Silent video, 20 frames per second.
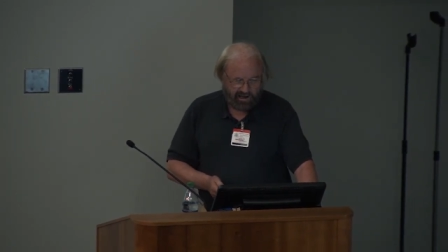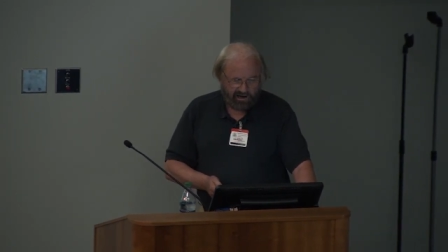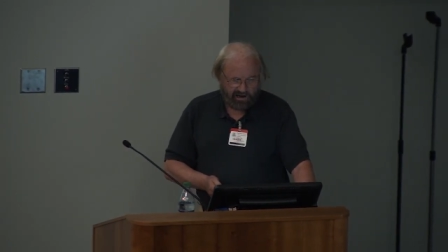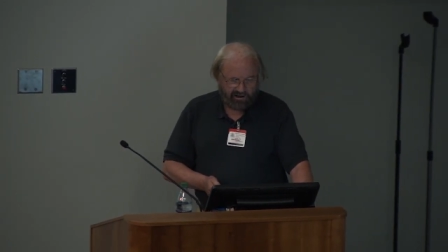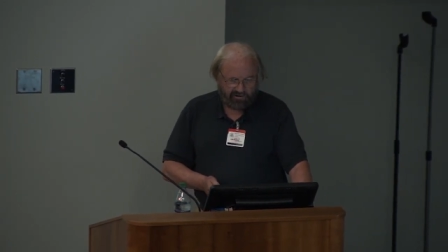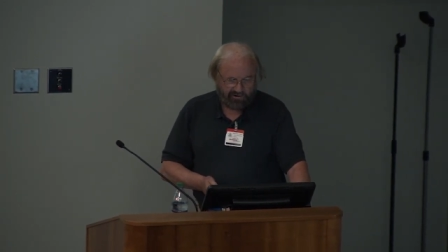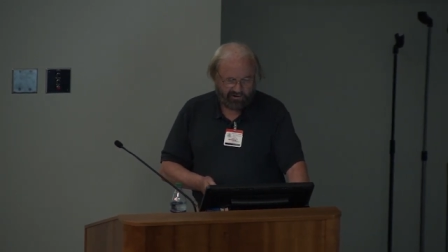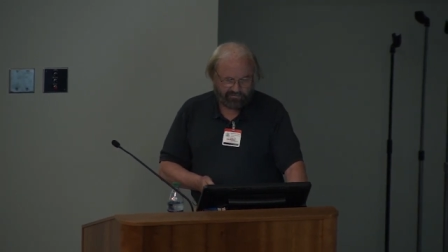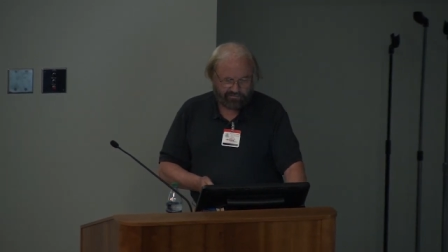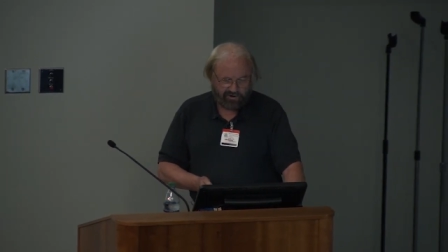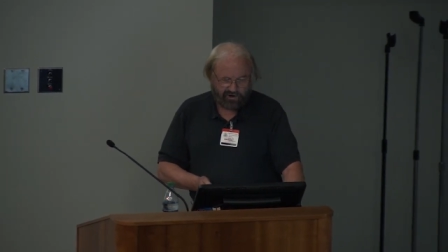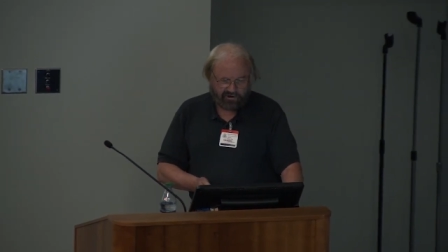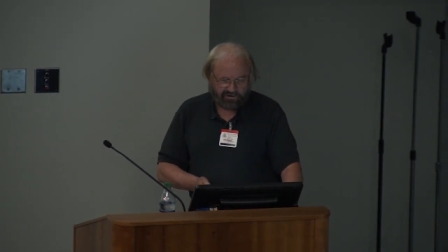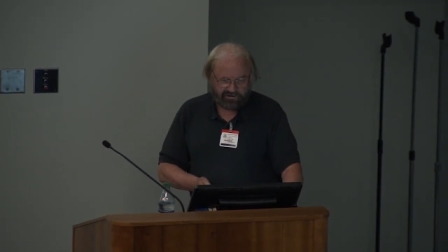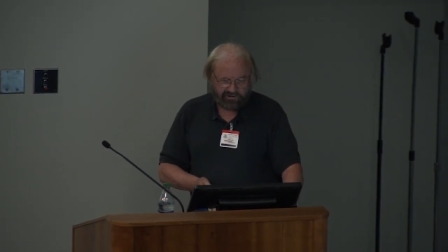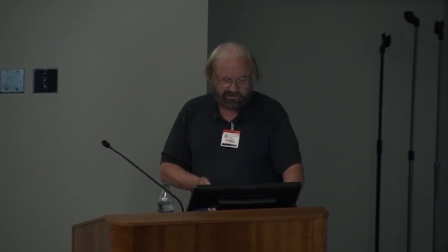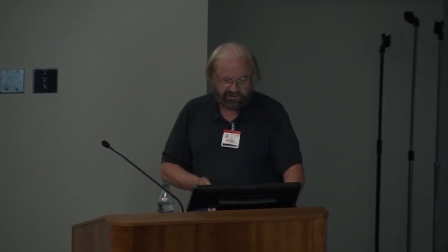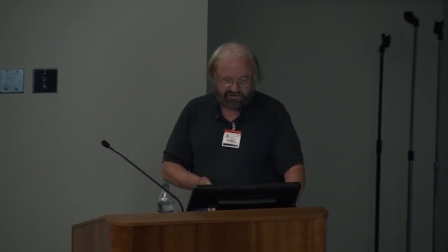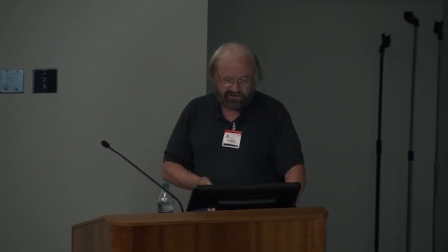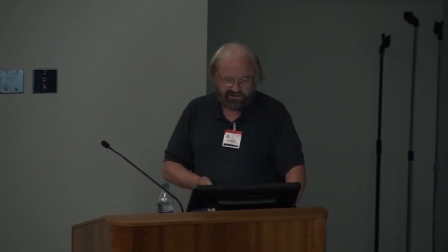Other
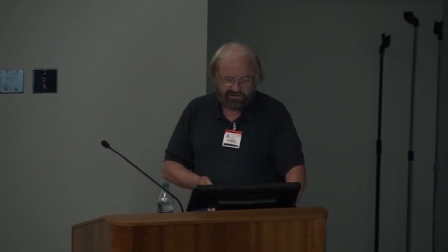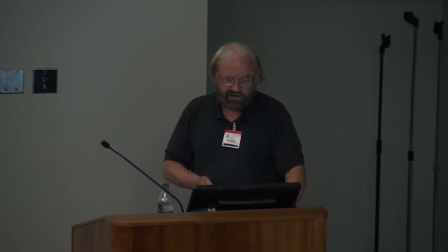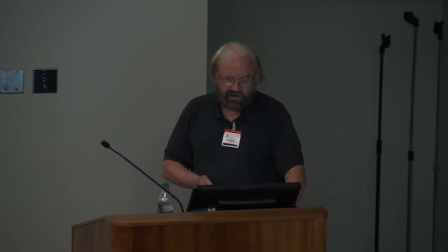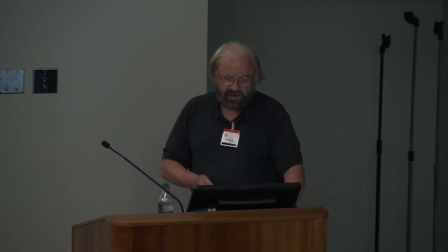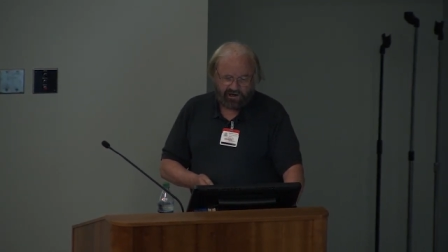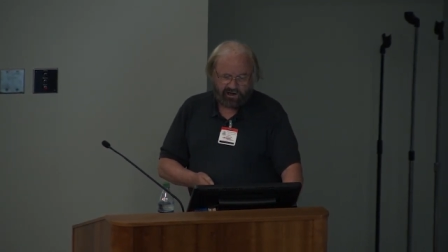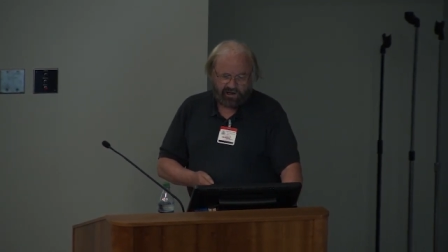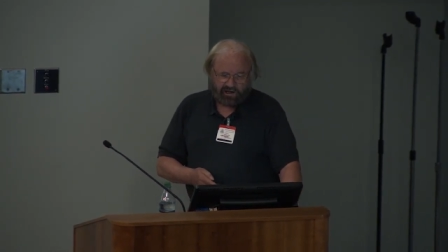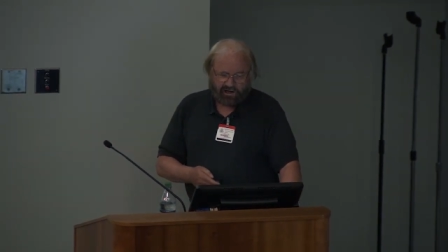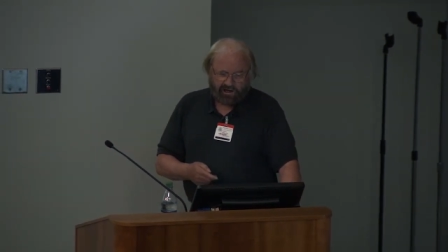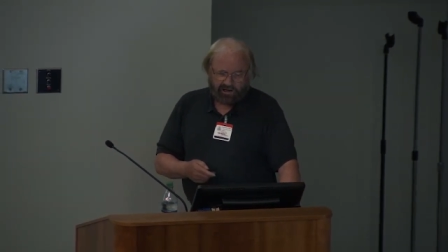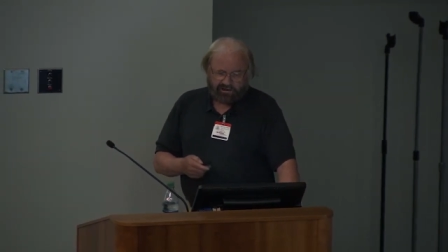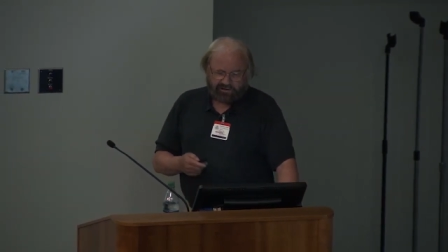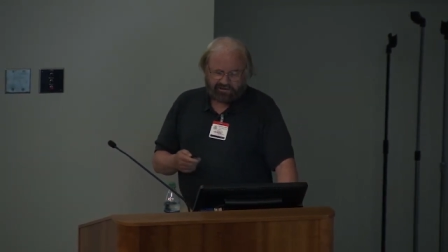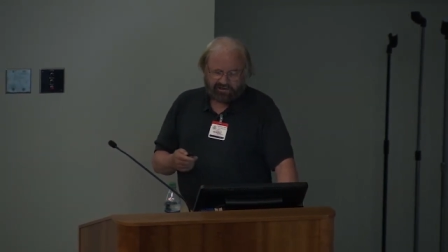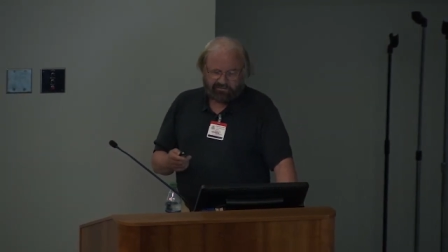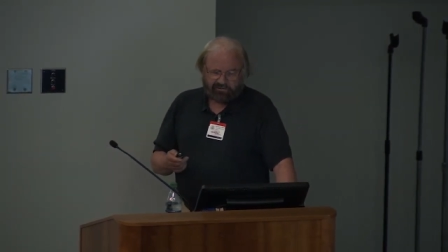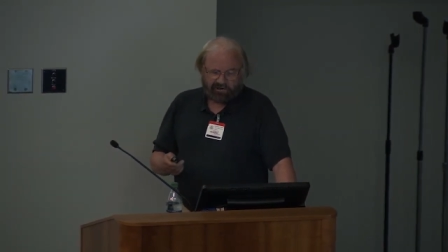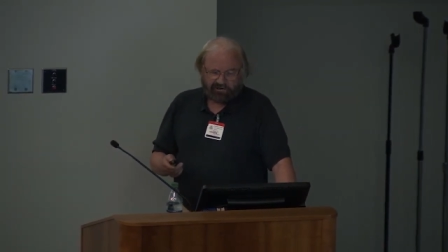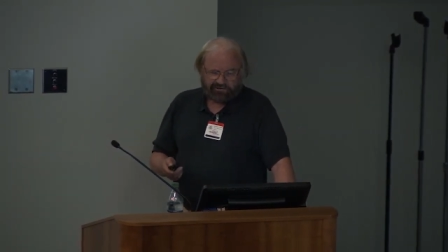advantages,
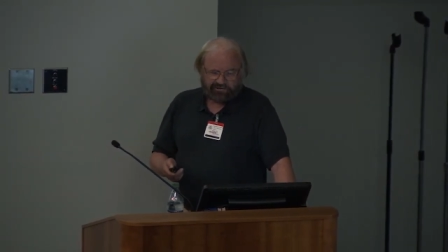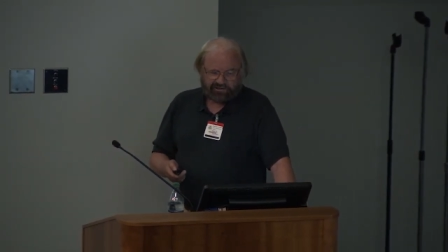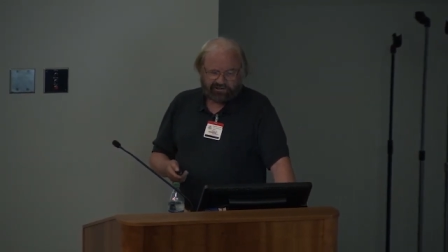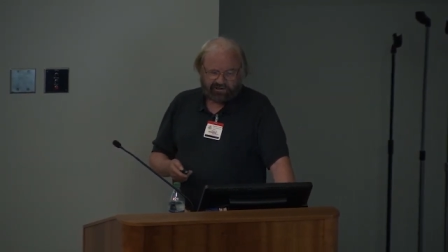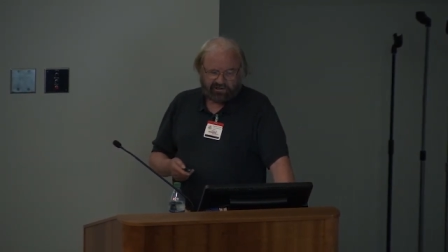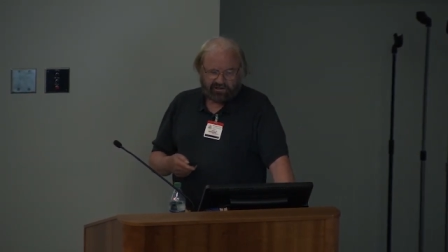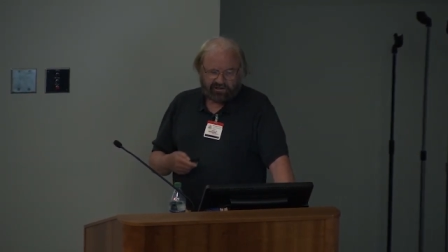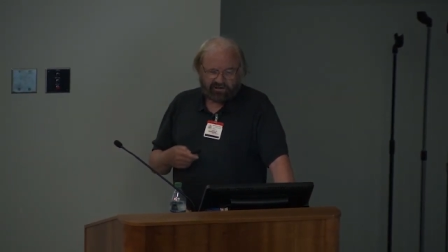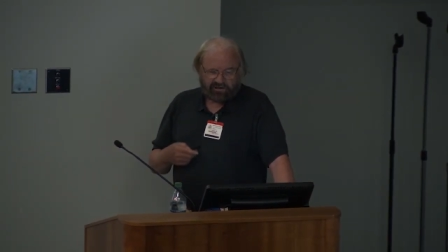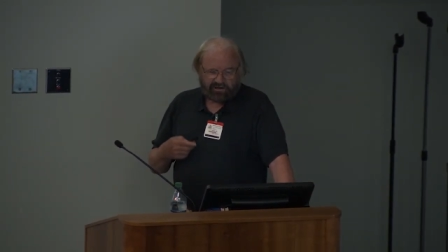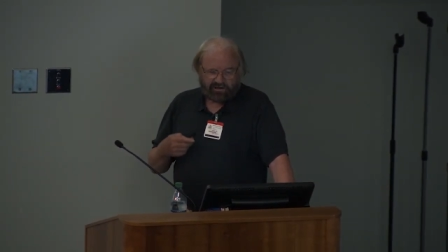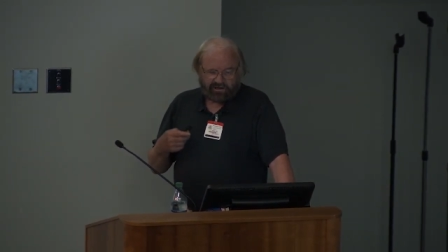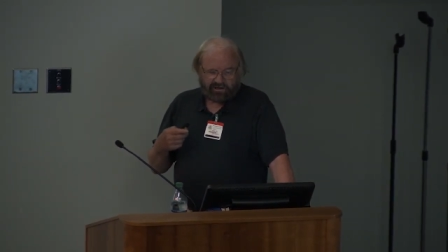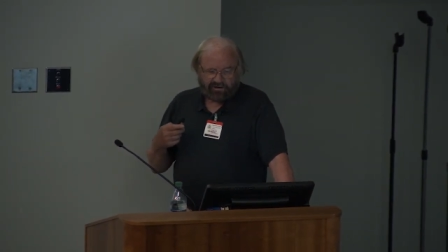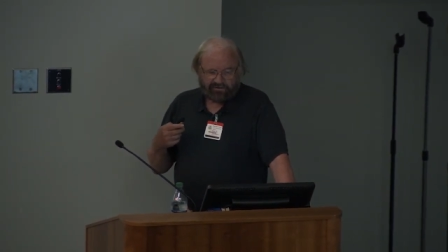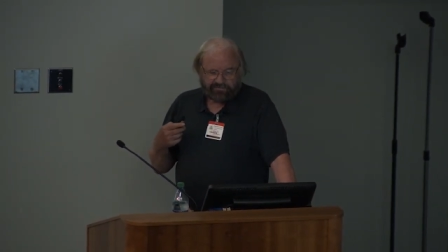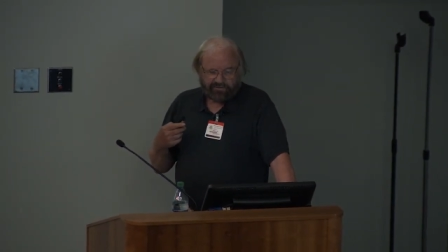TBLT uh,